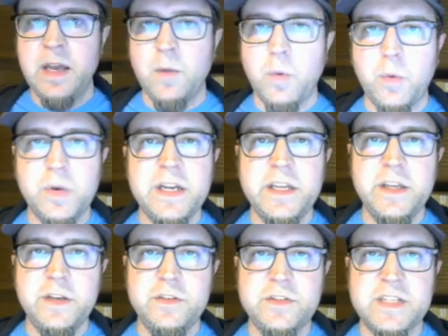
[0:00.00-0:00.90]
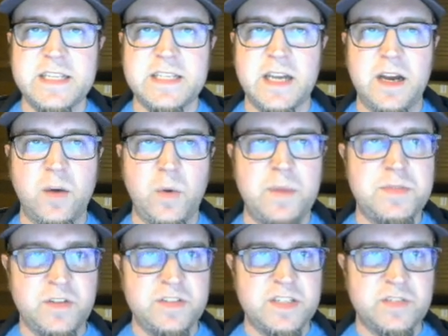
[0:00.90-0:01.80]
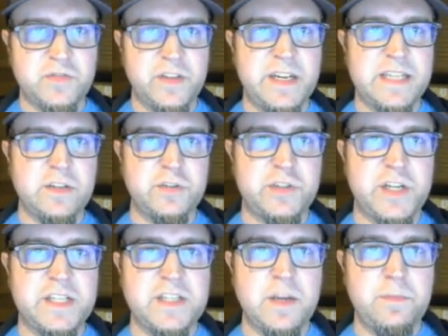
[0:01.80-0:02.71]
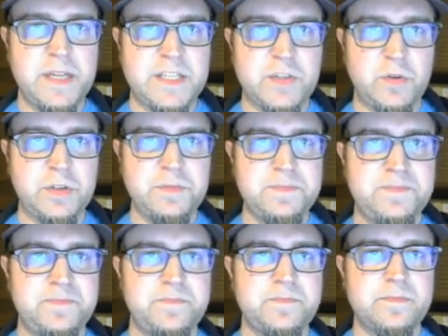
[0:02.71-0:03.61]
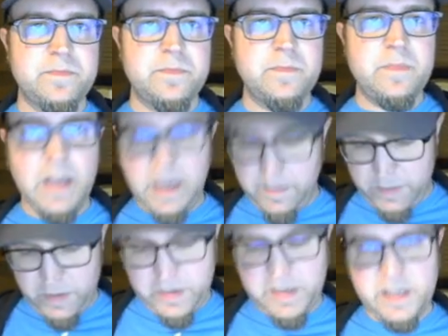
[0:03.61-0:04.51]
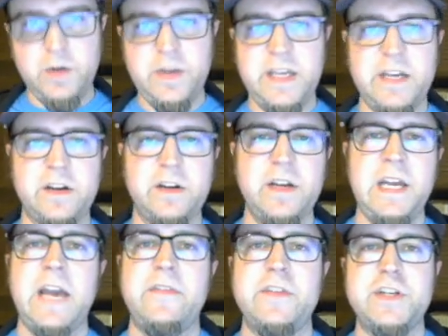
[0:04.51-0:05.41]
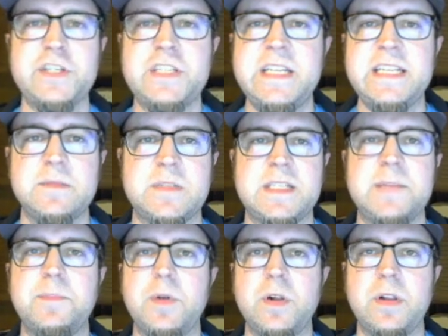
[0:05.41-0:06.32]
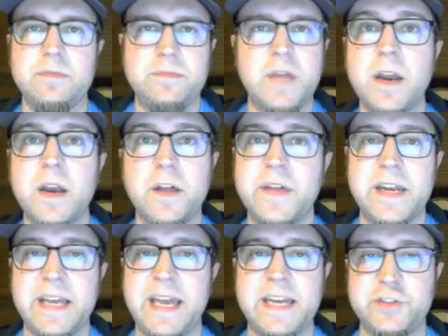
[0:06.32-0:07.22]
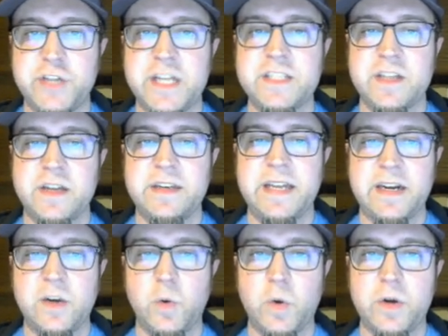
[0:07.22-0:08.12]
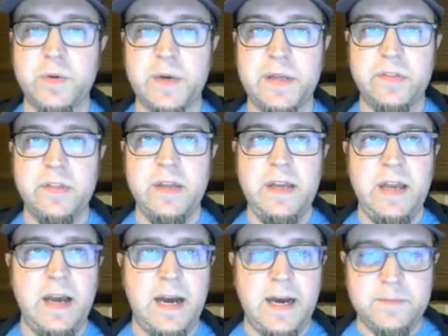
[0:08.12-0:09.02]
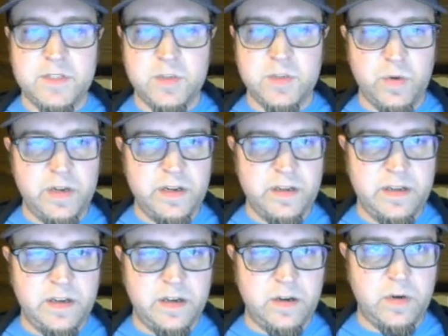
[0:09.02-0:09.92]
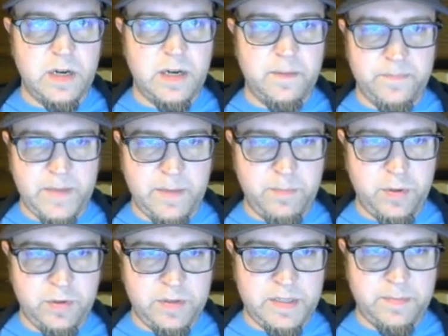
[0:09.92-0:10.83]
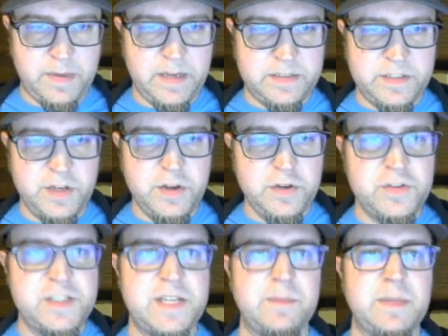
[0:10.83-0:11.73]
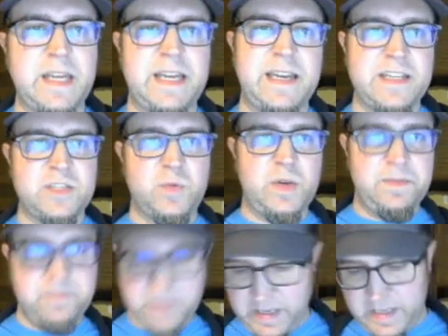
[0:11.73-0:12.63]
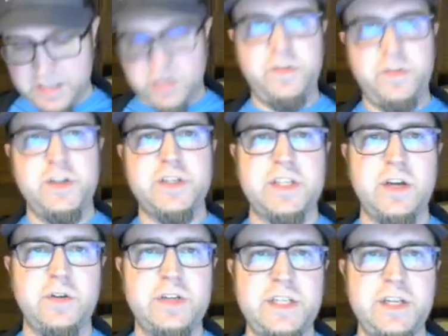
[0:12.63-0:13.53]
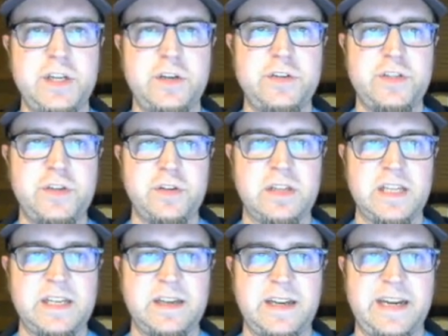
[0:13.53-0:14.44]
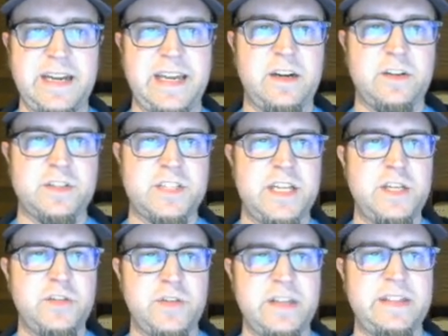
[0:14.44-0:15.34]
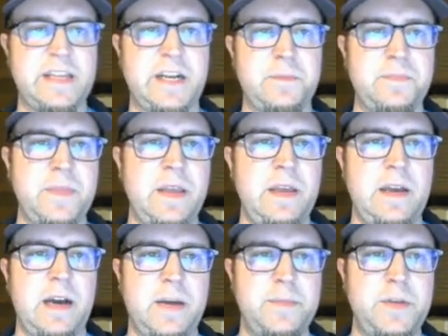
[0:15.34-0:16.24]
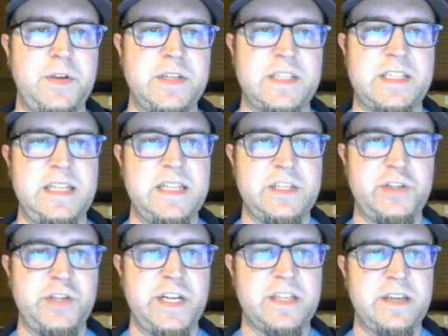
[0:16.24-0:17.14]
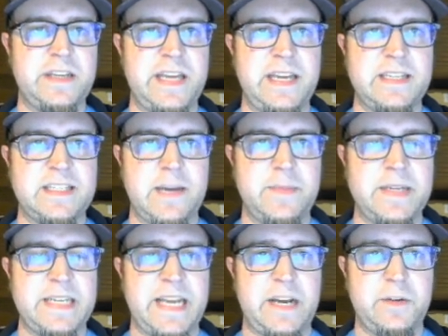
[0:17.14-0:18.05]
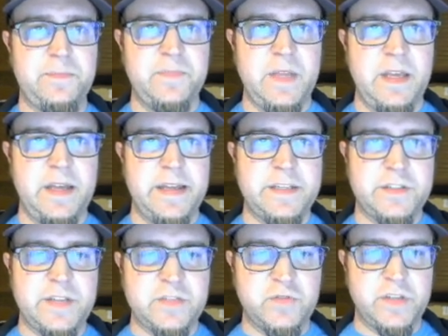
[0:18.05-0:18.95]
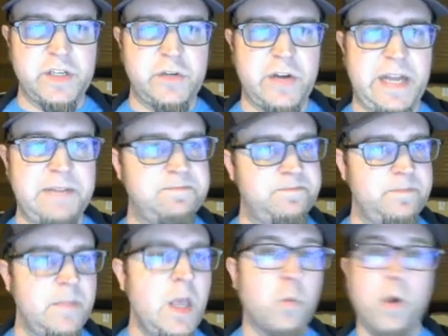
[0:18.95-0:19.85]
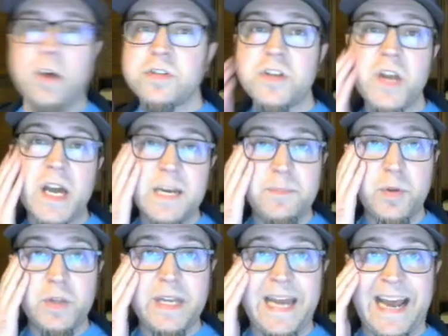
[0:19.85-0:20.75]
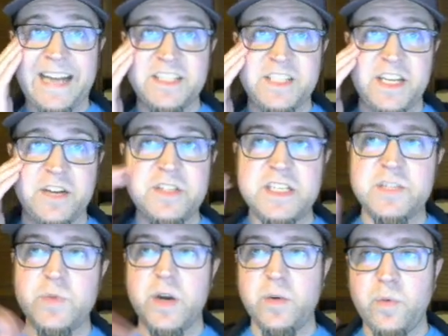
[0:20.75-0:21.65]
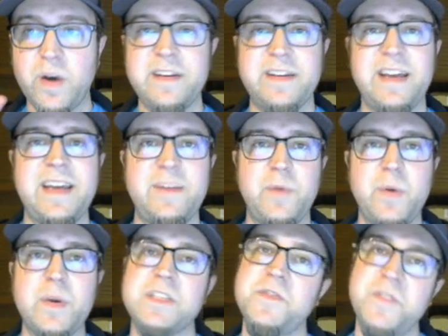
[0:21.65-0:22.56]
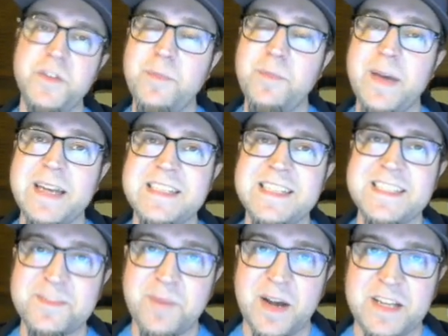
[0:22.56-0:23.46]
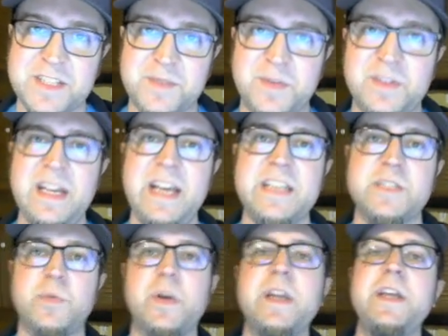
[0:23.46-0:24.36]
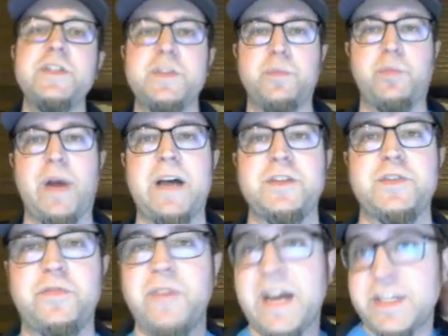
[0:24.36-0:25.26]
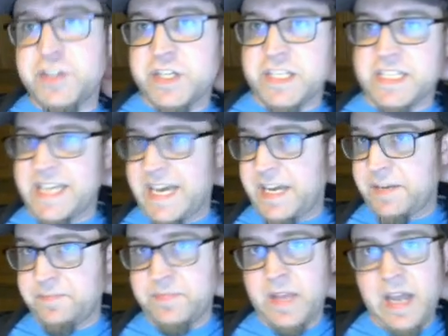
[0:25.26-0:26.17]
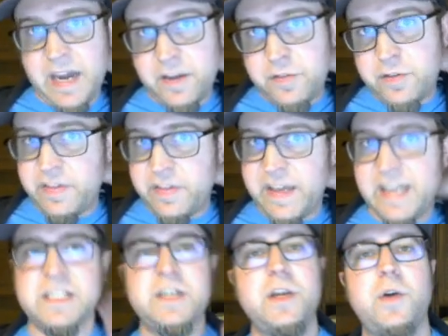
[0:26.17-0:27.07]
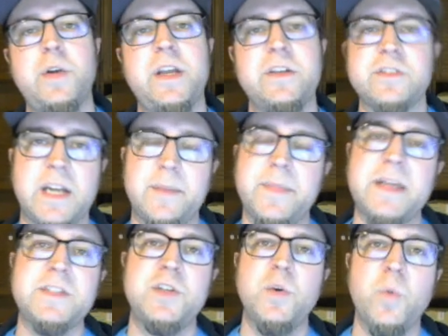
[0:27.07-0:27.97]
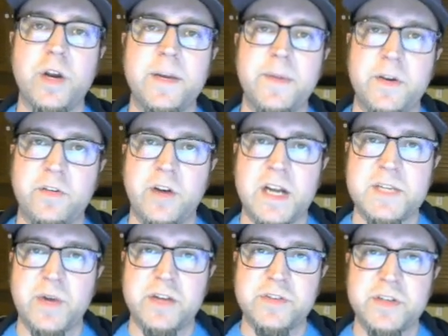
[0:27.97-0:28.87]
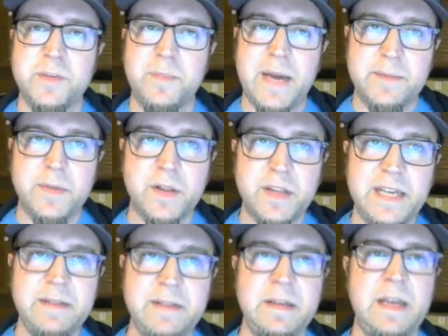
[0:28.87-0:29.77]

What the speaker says: What we're going to use is a web service that's really nice called JSON placeholder. You can go here if you just need some simple non-authenticated JSON data to work with. So we're going to go, I pulled up, to-dos seemed like a nice one. So if you just go to to-dos, you can click on it and it'll send you right there. You can see this JSON data is coming down. And so that's really great. We're also not going to pull in Axios because we want as few dependencies as possible. So we're going to use the browser fetch instead. Another thing as a note here is that I'm not too worried about cross-browser compatibility.